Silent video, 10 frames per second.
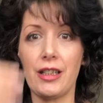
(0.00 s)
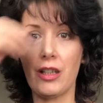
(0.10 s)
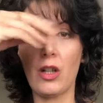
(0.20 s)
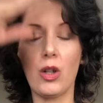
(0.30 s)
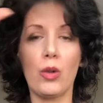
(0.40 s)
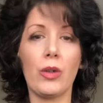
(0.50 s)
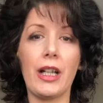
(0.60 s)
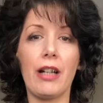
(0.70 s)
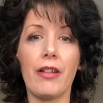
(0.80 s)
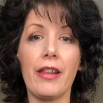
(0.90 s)
whole
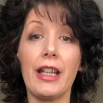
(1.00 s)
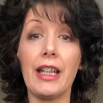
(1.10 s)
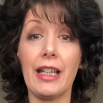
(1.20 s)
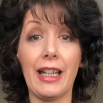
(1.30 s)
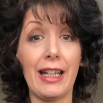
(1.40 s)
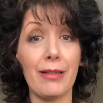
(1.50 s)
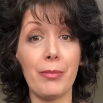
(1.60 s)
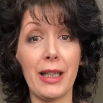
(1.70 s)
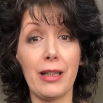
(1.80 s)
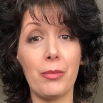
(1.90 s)
clearer thinking, and
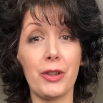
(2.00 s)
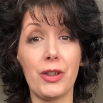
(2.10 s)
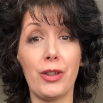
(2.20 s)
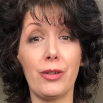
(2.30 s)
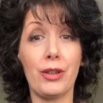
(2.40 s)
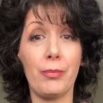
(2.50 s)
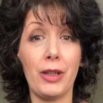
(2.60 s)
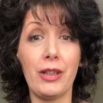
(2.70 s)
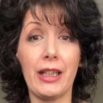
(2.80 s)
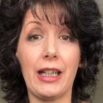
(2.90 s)
being able to
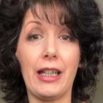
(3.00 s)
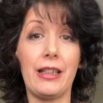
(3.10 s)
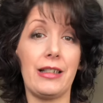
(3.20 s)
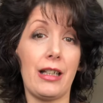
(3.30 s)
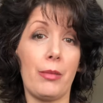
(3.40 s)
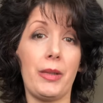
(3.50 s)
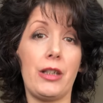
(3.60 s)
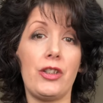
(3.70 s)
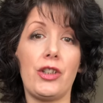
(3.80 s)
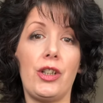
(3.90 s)
communicate and tap
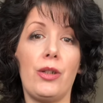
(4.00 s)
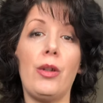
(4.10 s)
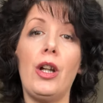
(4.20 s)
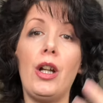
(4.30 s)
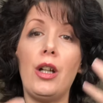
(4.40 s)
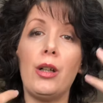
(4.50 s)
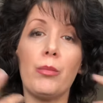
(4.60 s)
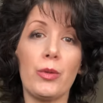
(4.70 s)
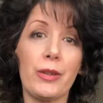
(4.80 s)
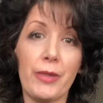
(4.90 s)
into
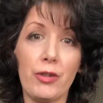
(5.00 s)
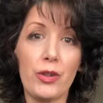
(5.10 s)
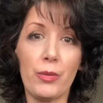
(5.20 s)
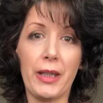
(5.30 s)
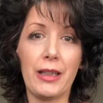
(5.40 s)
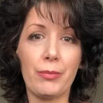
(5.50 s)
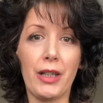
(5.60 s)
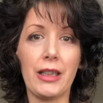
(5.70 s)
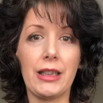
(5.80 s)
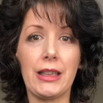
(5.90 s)
more spiritual based
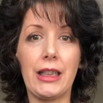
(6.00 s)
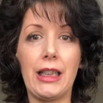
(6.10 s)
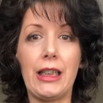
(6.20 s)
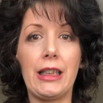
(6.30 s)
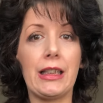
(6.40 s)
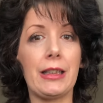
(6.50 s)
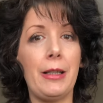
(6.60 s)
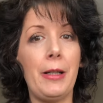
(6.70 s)
practices,